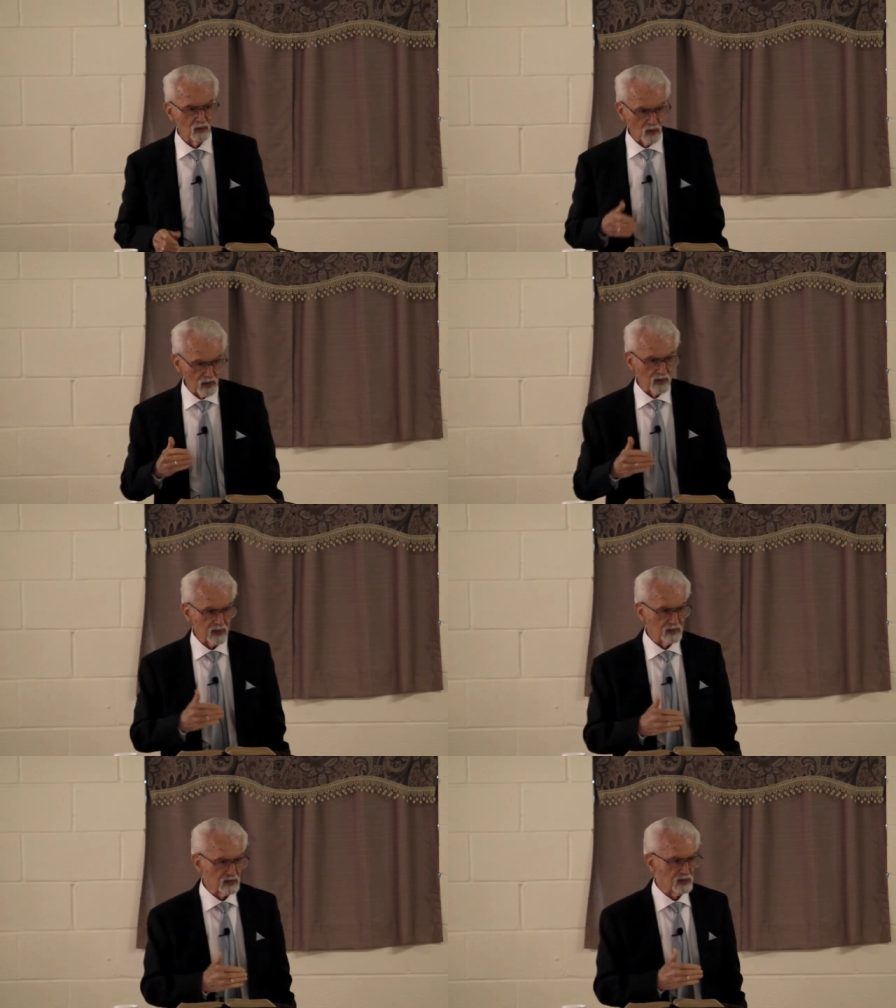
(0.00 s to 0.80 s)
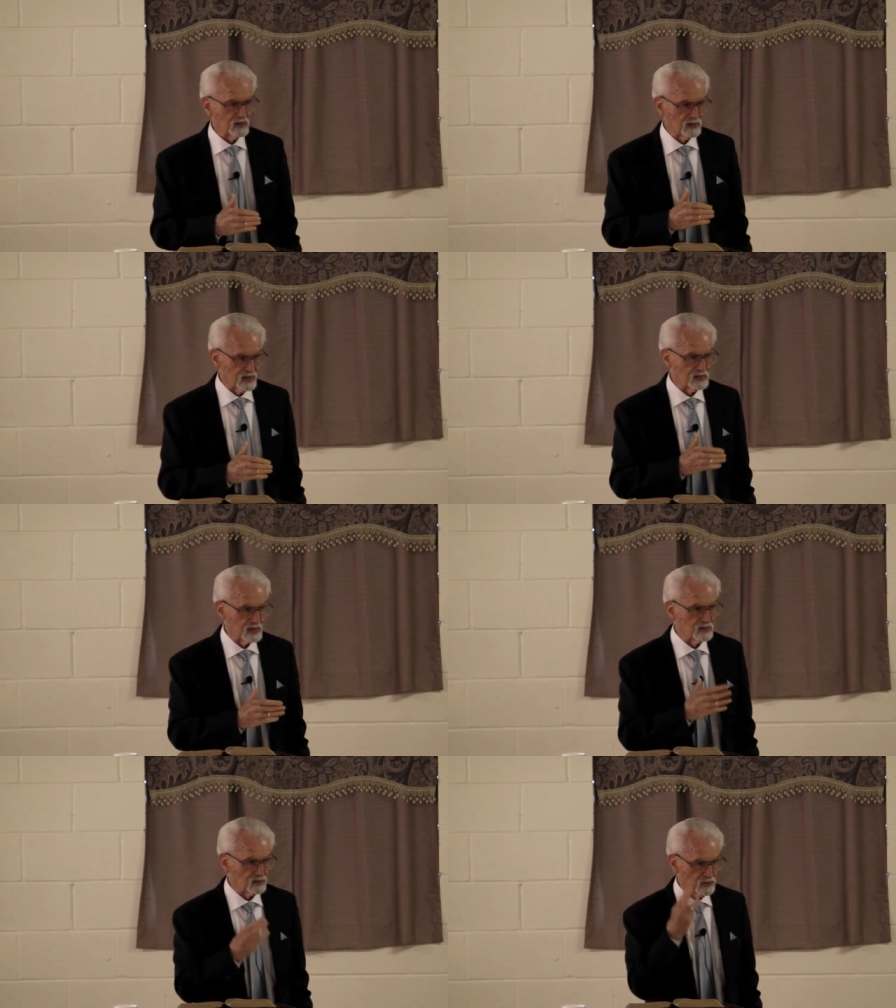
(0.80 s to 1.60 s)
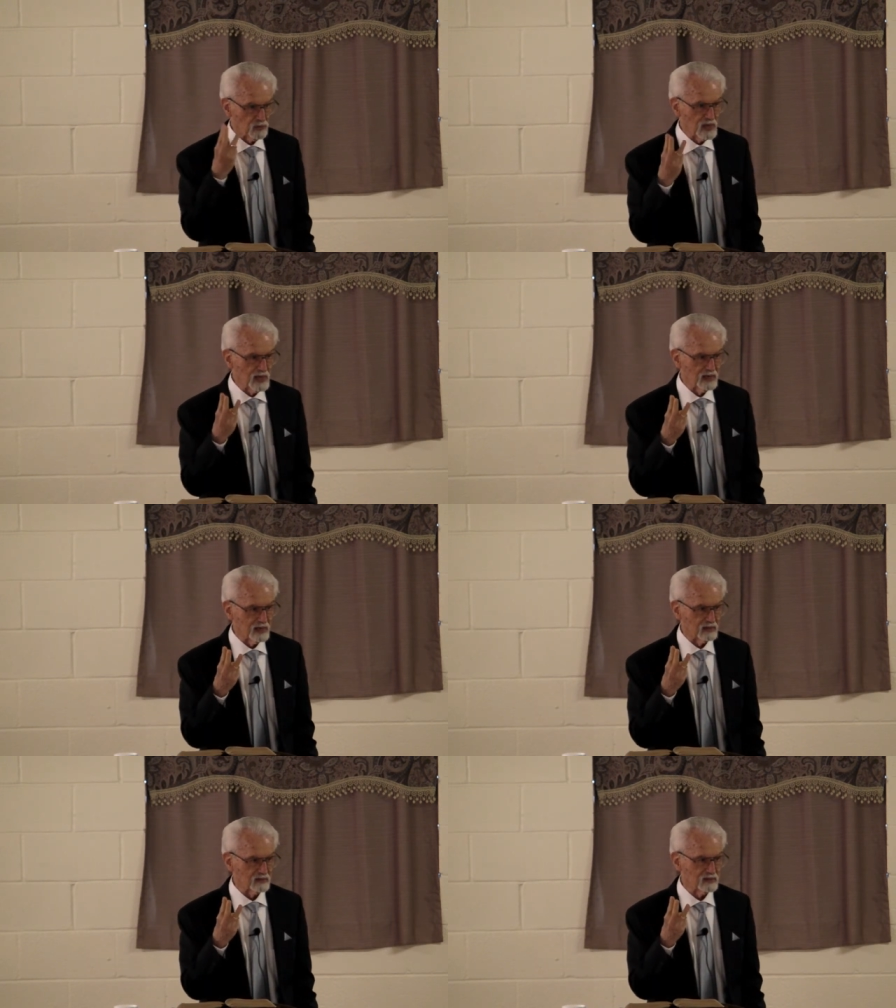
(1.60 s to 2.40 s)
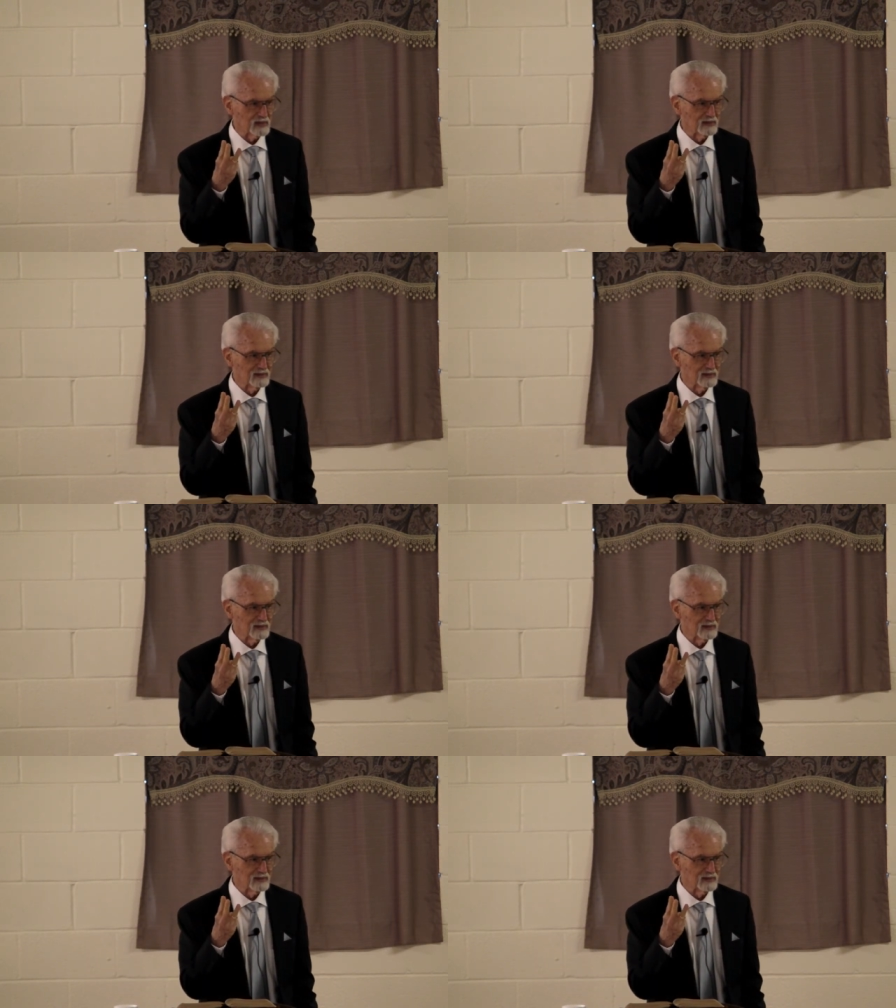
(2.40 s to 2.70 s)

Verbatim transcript: We're going to consider these. These are three headings.